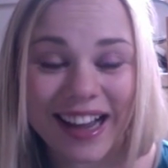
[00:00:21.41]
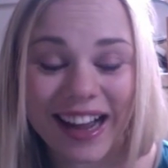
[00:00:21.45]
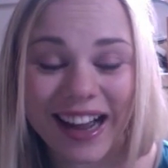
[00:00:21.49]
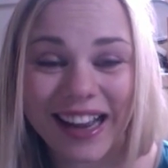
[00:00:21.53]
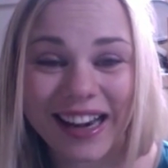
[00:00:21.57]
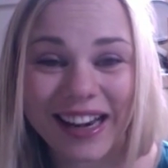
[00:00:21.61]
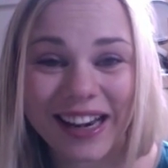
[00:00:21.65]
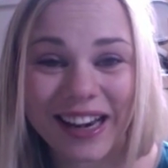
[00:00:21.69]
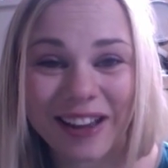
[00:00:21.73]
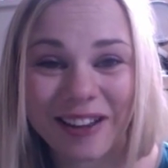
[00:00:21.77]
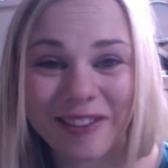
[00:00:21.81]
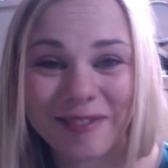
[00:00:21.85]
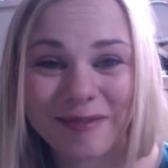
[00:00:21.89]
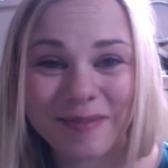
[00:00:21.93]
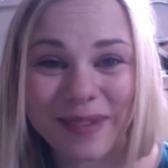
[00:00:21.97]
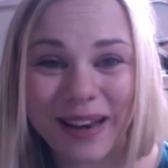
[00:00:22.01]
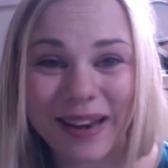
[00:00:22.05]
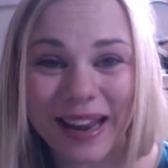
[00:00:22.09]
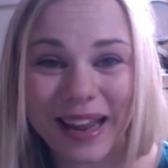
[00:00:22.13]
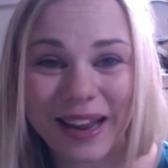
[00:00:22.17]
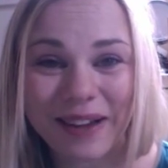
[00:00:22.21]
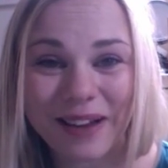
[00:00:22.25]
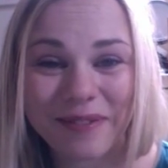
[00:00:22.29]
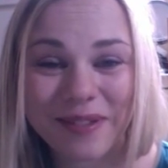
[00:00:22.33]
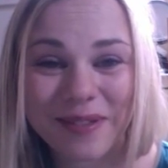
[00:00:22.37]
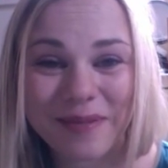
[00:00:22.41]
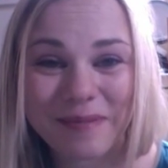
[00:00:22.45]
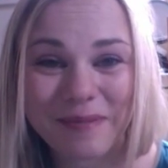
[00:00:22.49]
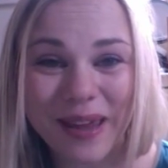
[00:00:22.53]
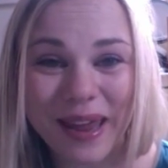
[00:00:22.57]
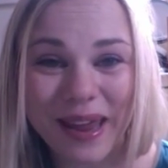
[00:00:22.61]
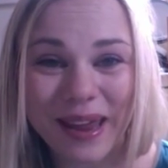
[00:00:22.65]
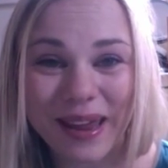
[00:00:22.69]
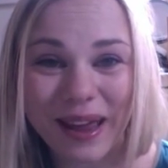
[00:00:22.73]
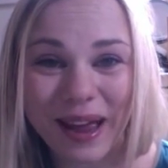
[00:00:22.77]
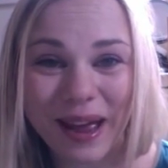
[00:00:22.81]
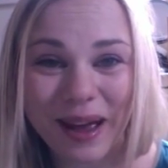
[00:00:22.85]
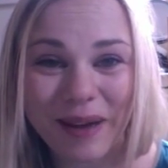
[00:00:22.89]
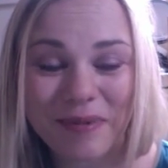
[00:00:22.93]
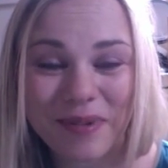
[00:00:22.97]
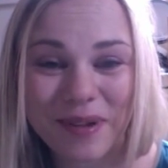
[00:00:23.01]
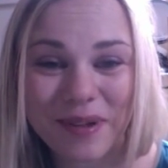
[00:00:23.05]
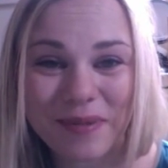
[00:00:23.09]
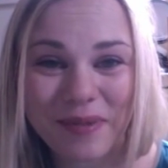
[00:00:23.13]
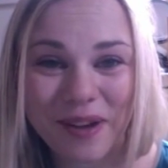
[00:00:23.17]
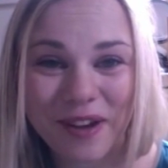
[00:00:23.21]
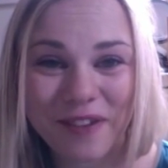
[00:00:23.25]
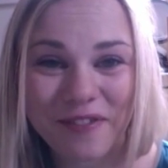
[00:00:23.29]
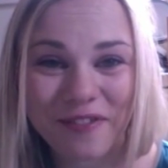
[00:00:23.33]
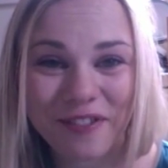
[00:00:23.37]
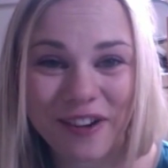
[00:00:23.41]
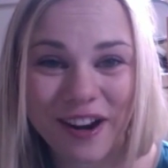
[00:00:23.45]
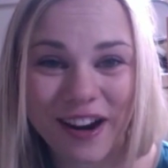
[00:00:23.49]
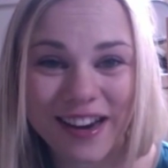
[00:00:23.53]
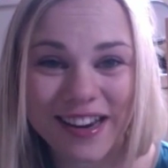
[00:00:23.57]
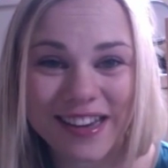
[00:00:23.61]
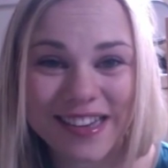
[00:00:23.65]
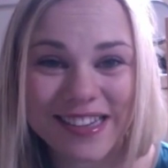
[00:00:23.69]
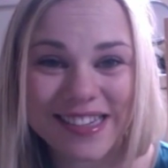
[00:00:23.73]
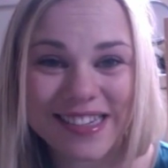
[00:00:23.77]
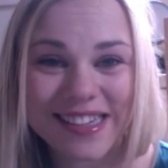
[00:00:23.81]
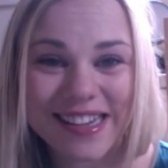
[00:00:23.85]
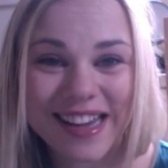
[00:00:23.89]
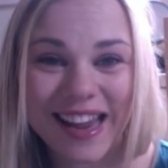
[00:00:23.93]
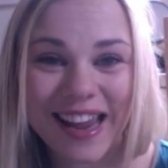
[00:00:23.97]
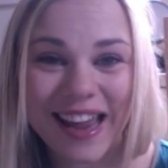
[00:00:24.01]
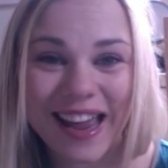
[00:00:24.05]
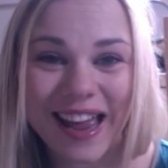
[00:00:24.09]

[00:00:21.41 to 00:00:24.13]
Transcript: I love playing with makeup with my friends,